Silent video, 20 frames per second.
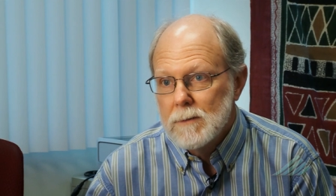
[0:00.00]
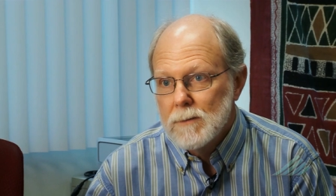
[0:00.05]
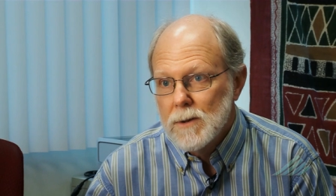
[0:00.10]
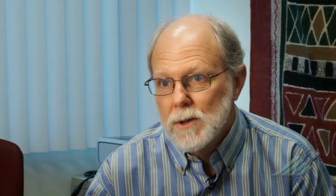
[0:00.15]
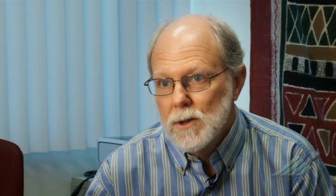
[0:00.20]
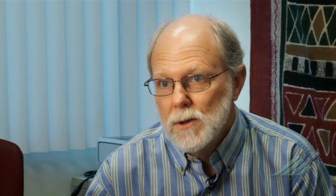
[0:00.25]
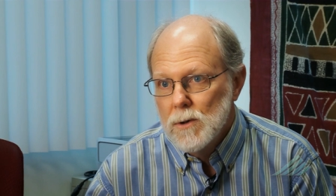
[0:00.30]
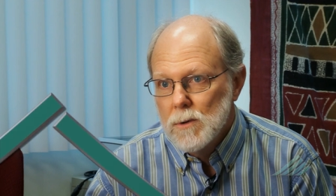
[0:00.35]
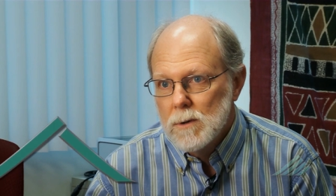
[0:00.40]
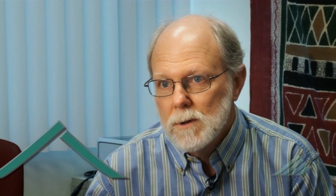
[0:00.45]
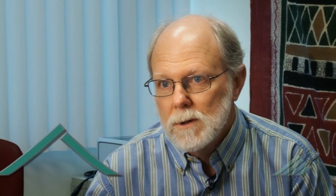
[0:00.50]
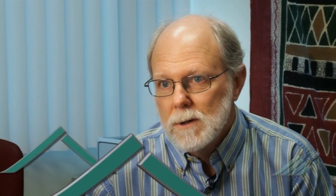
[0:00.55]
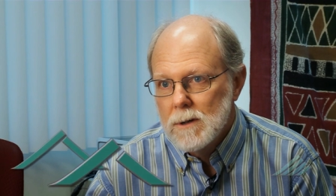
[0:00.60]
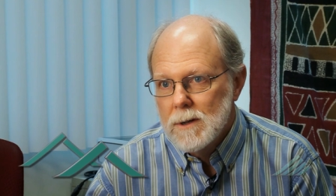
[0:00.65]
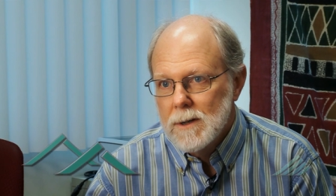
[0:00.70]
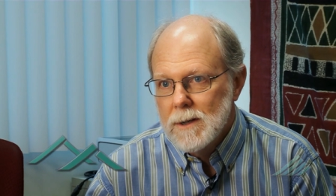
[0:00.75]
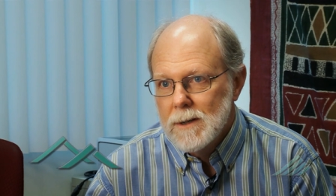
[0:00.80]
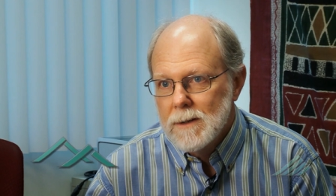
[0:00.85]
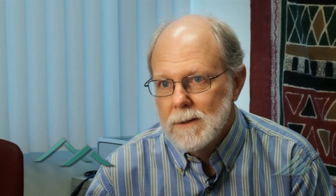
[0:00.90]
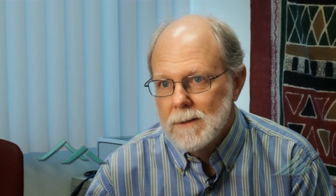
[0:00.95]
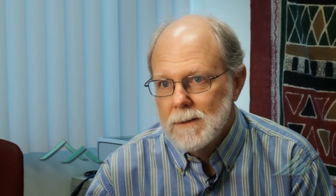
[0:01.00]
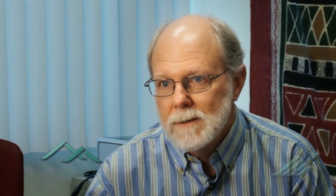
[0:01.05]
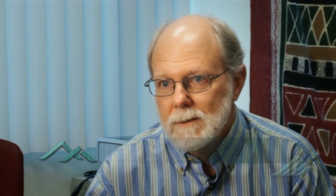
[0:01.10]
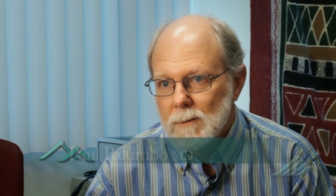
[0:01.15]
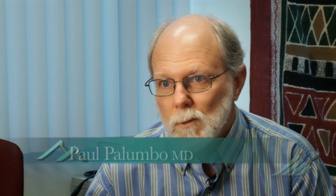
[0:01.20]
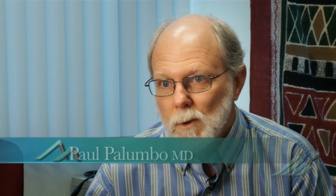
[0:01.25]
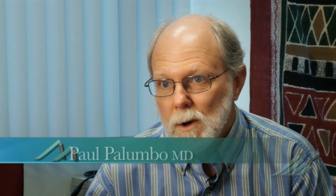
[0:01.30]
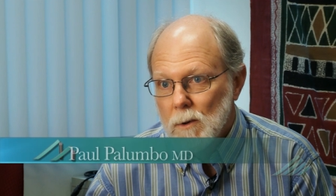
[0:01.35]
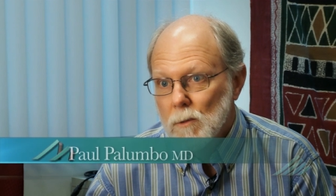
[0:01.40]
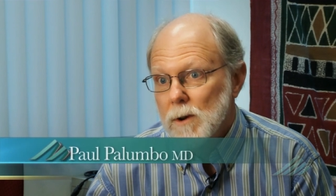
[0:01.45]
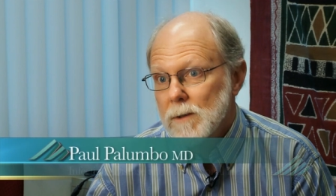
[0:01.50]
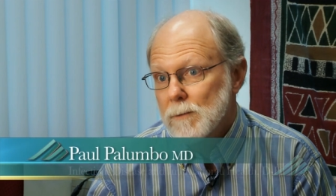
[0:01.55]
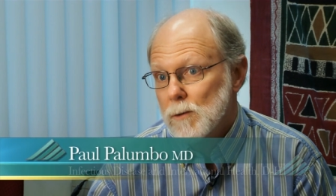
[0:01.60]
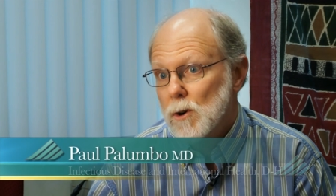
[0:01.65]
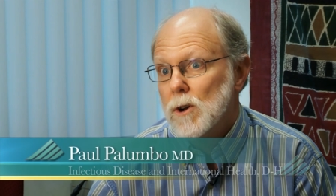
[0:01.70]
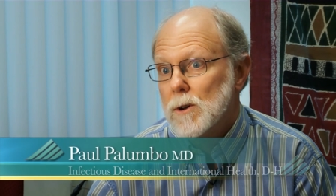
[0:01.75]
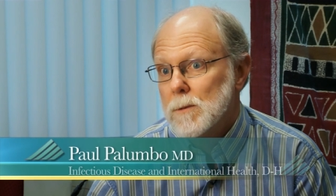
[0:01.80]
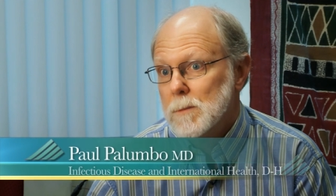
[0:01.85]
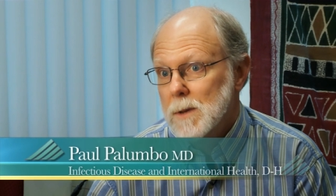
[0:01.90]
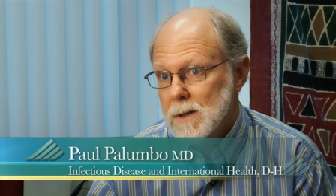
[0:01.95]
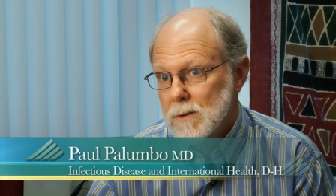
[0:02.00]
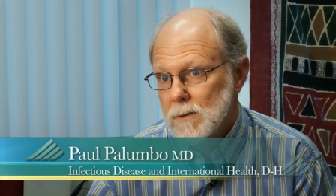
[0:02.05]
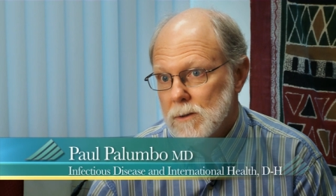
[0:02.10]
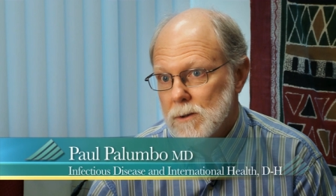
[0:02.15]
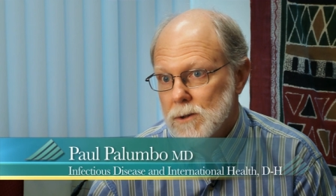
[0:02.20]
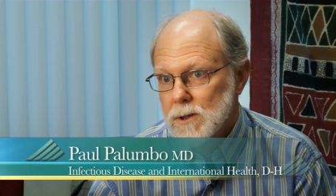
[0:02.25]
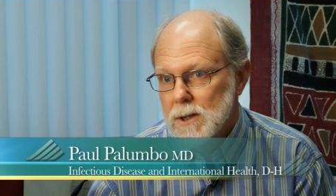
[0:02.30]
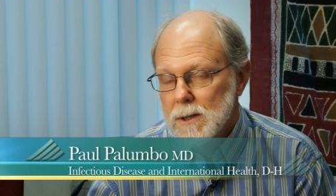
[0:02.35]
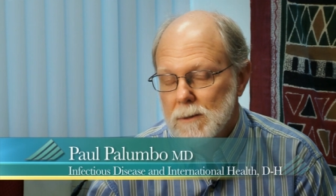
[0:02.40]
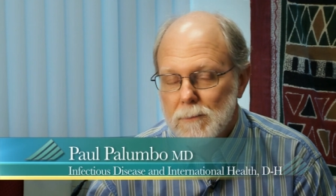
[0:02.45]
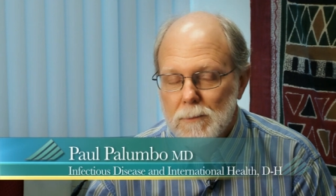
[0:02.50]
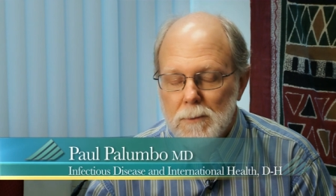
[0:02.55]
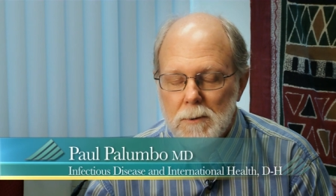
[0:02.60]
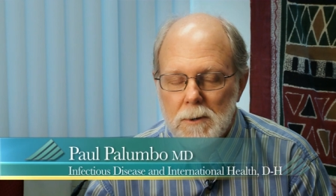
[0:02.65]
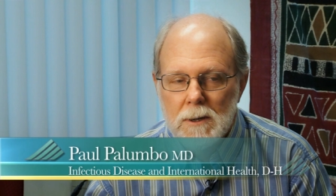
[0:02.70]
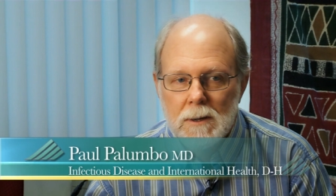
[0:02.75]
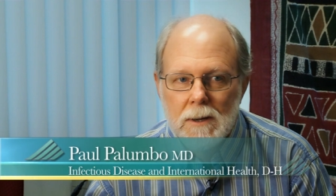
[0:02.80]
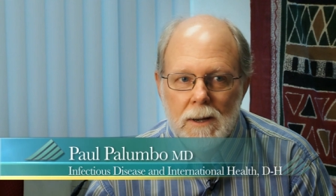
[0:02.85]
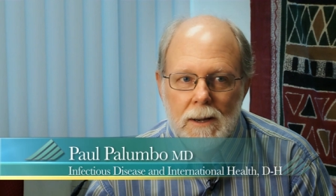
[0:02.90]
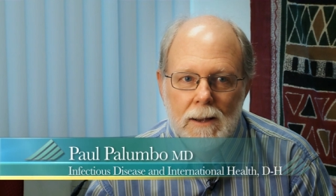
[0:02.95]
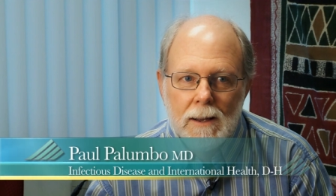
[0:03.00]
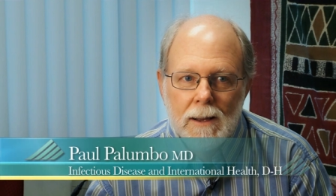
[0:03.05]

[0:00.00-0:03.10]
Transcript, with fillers: of a cure is what we've all been searching for.